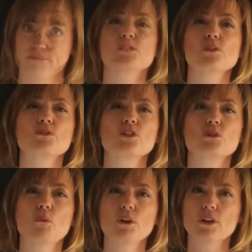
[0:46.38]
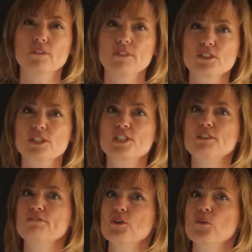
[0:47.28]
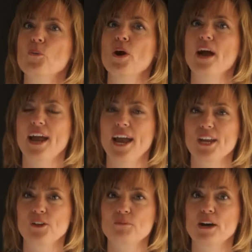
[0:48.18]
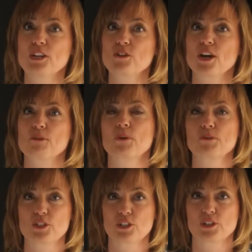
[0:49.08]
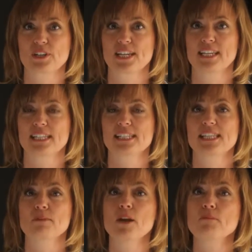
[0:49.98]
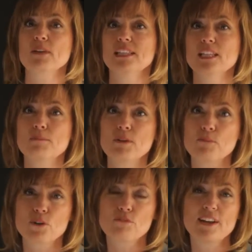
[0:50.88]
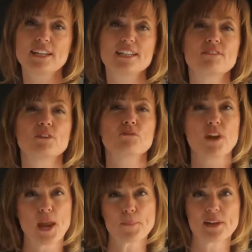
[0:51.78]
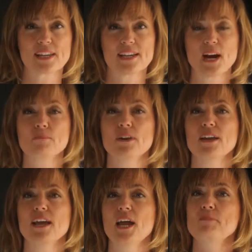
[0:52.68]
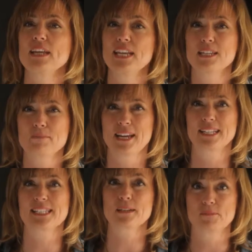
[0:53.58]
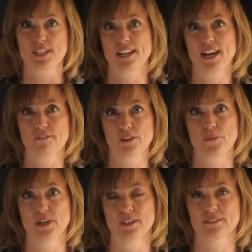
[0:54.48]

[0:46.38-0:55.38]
So do you wonder if there's a different way you might try approaching your kids that might be a little bit more effective than ramping it up and making demands that upset everyone?